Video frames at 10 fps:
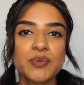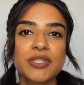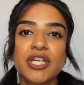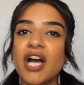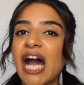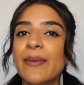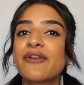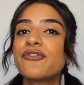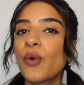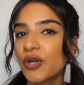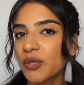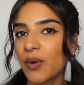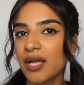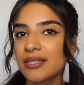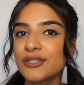we took Highway
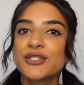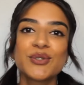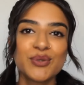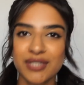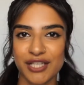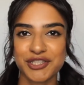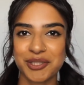41 to Glacier